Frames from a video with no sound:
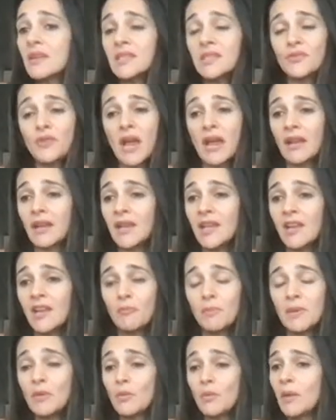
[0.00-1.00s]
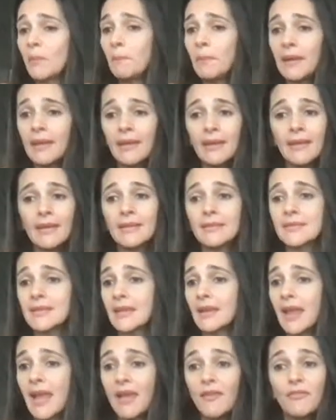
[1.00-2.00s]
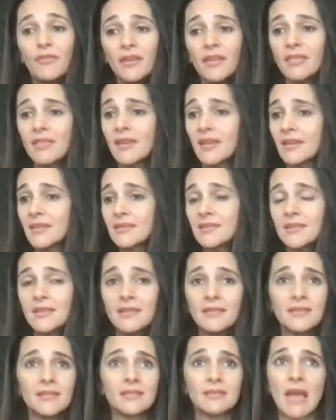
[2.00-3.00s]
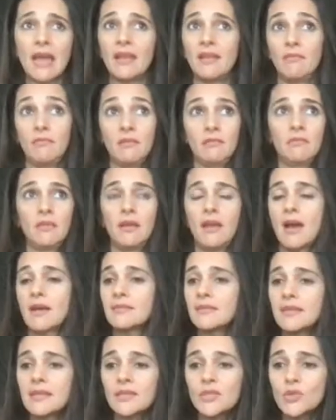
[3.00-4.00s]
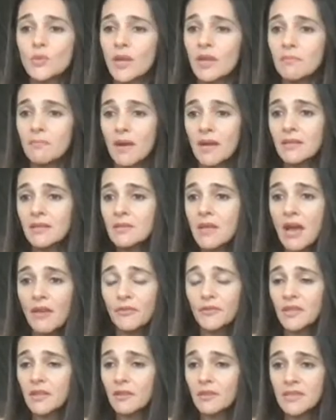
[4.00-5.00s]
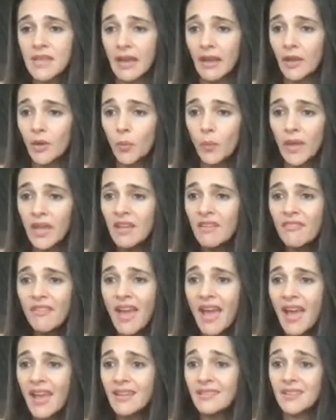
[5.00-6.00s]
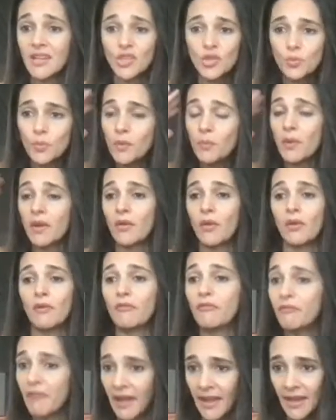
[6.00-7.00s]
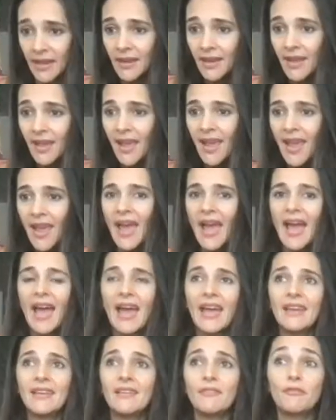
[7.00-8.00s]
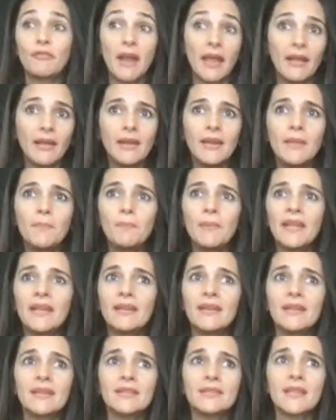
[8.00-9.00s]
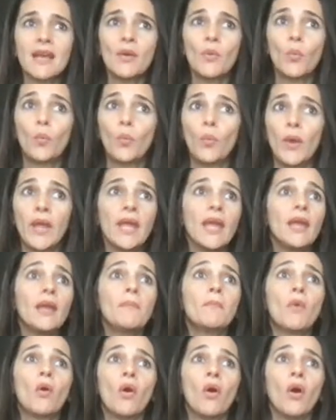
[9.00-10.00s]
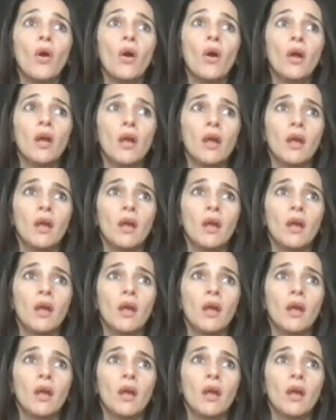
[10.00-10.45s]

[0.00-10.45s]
kids, frankly, have been doing play dates and everything since, I don't know, the last 6 to 8 months after the second wave. And touchwood, we're all fine. And frankly, play dates are way more.